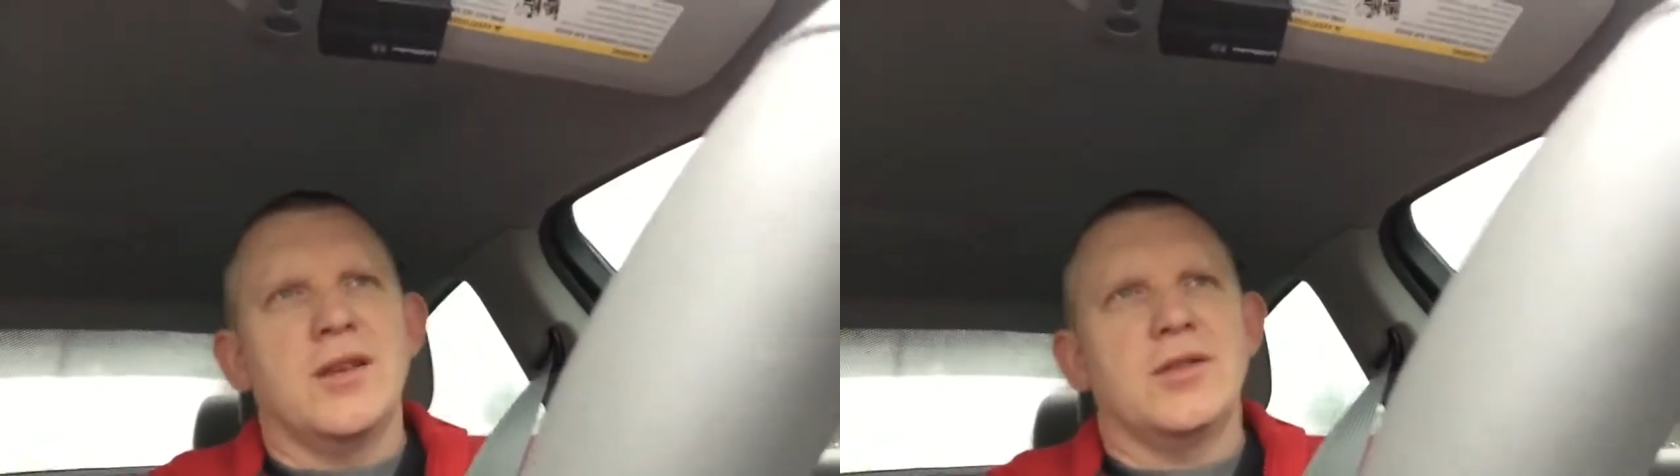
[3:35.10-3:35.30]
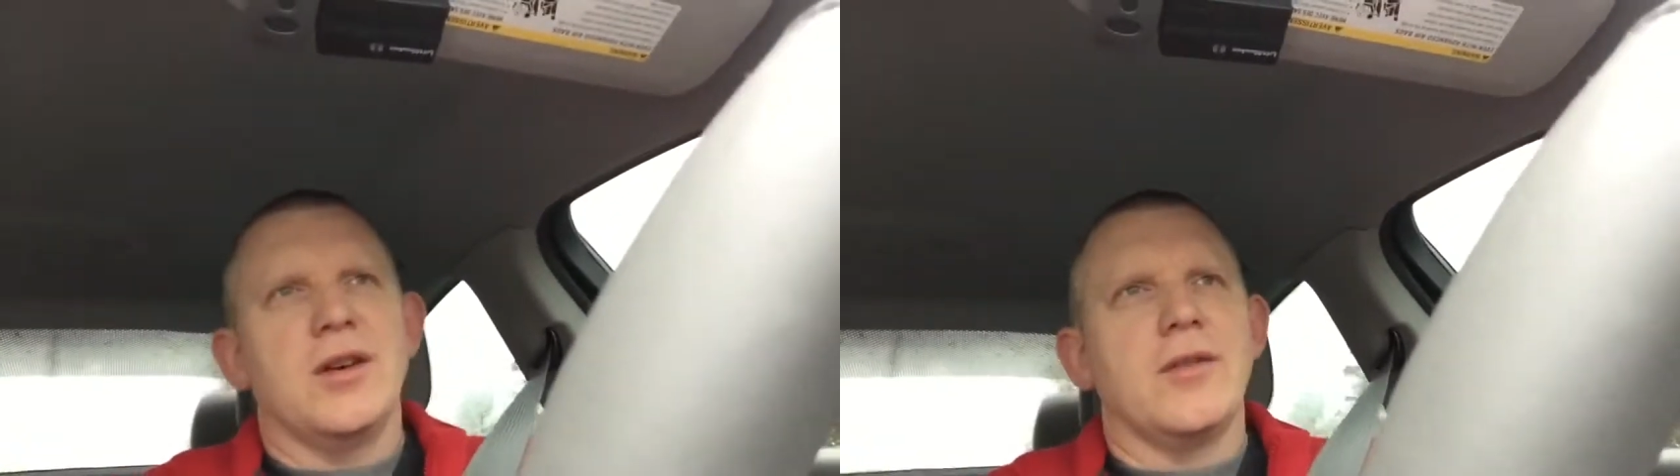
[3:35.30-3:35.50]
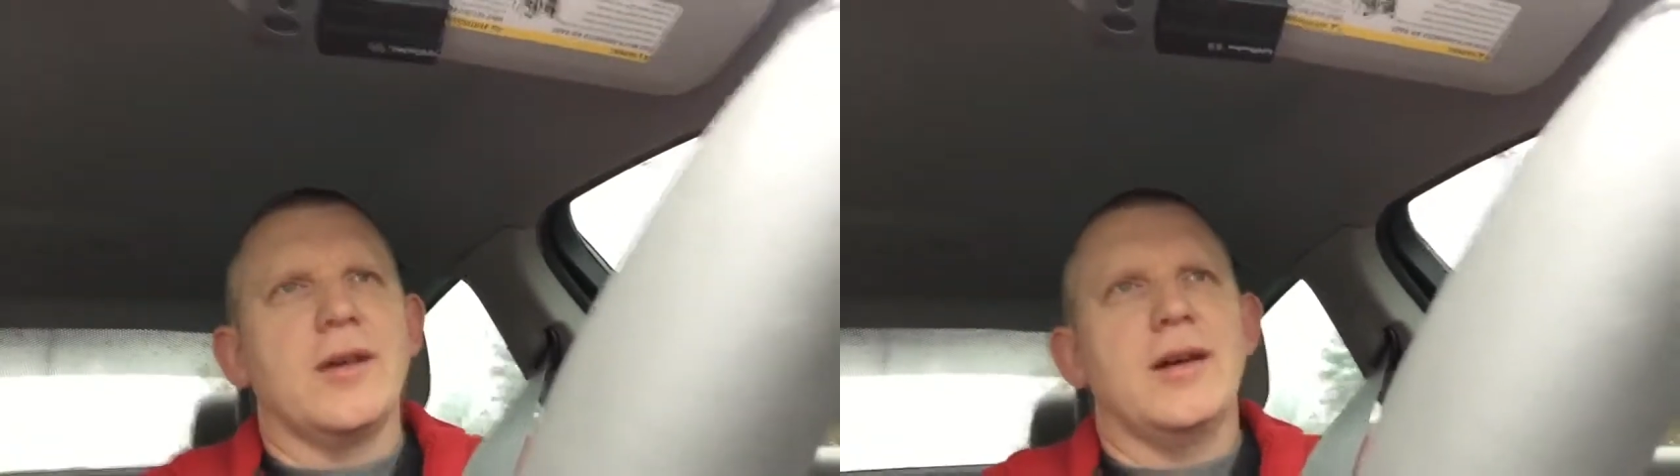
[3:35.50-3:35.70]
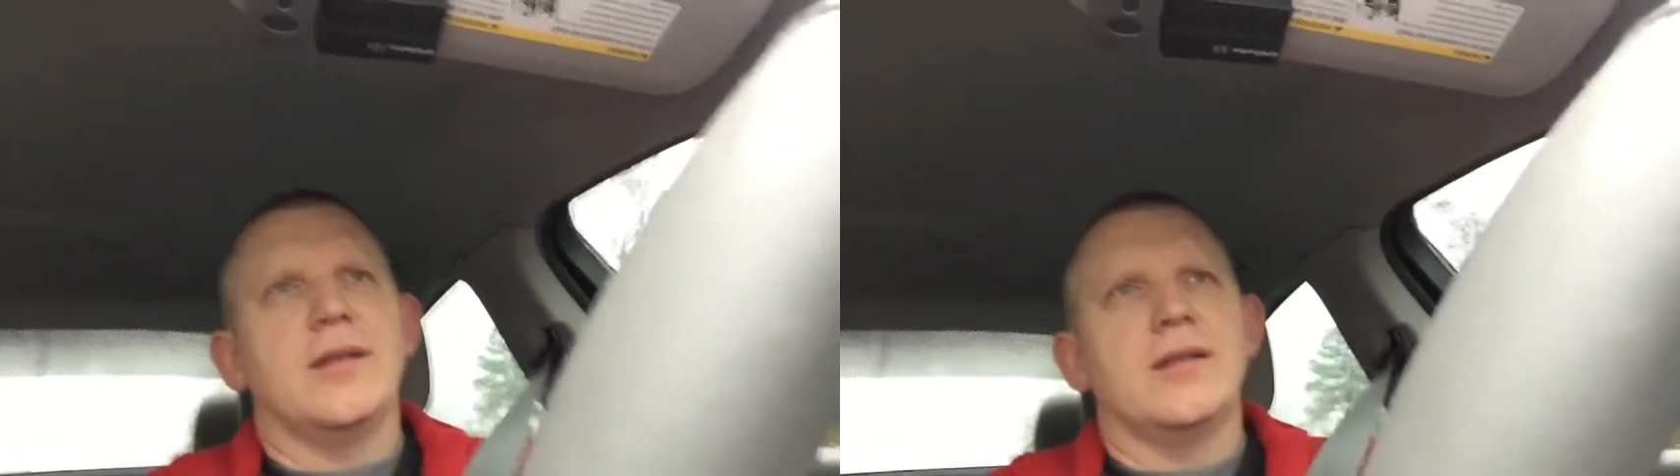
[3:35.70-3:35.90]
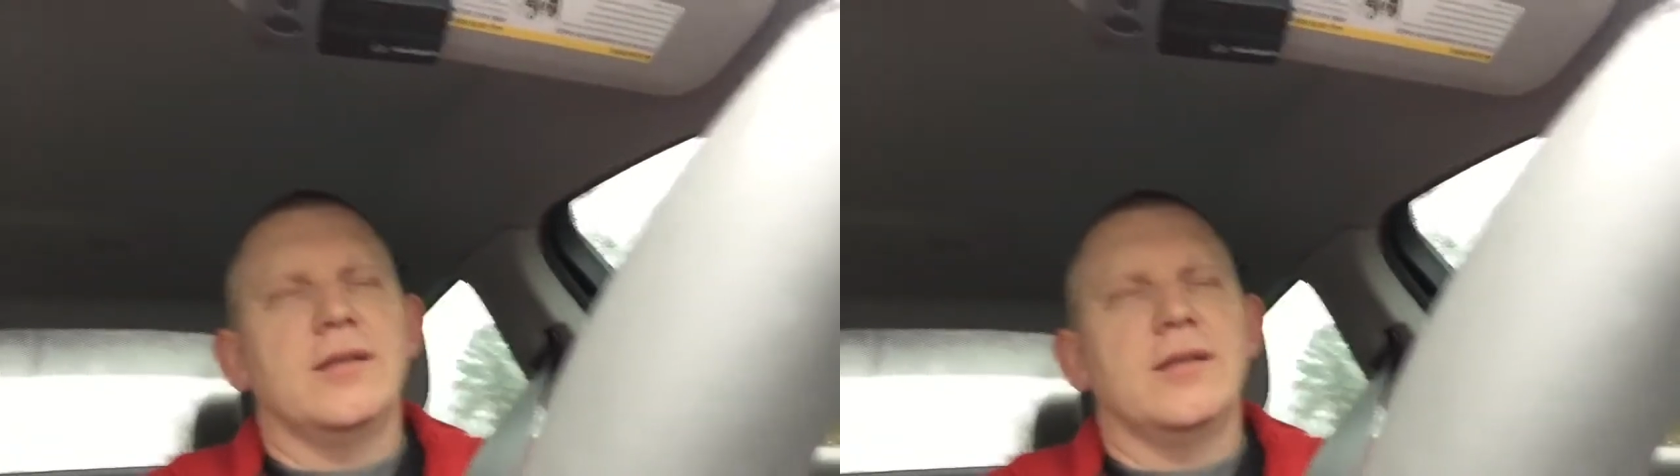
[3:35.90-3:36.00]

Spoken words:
so that